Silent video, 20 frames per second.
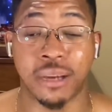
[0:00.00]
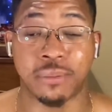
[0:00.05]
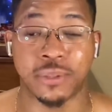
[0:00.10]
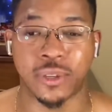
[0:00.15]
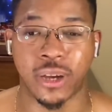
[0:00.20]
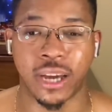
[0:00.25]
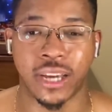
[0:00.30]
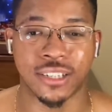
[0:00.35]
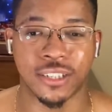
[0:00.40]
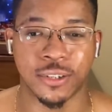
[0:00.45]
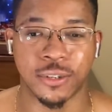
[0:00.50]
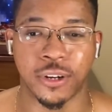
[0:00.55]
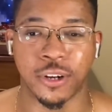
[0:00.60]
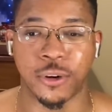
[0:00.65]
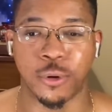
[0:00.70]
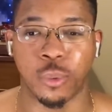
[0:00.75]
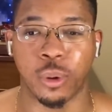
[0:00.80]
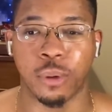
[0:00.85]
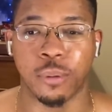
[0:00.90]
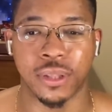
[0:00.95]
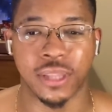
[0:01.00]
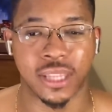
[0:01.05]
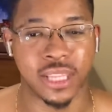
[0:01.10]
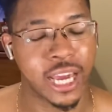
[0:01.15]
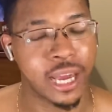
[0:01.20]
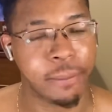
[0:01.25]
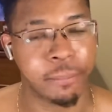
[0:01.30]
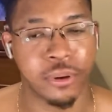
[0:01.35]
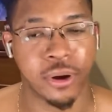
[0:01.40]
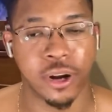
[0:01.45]
So I don't agree with
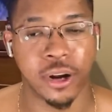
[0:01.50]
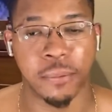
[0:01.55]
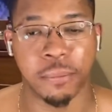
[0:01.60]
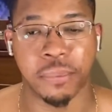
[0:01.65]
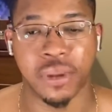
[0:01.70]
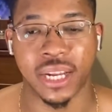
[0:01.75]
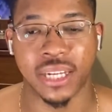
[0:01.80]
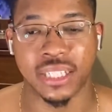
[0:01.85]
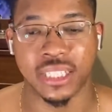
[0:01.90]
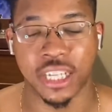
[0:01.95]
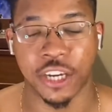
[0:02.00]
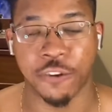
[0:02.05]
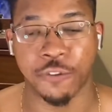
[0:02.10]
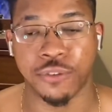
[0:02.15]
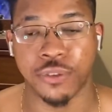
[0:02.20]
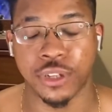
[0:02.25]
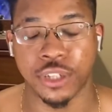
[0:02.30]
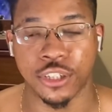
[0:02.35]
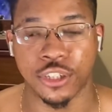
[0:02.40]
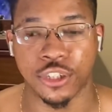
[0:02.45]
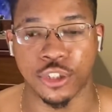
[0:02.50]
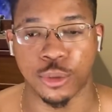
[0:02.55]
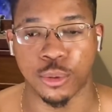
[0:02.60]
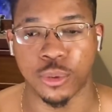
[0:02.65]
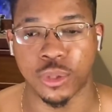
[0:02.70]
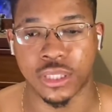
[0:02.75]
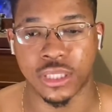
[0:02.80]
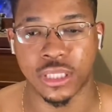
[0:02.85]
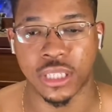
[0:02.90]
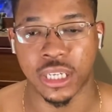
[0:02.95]
that part, but I definitely do
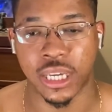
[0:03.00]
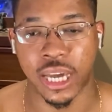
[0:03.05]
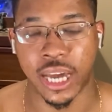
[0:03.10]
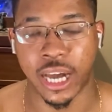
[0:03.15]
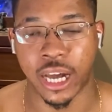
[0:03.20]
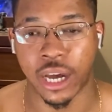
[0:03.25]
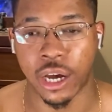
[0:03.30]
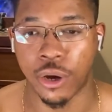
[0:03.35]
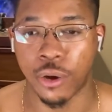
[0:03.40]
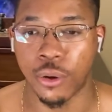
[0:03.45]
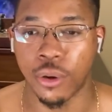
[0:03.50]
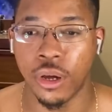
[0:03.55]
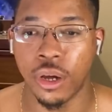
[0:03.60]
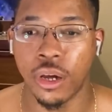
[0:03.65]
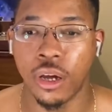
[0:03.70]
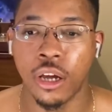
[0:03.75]
see how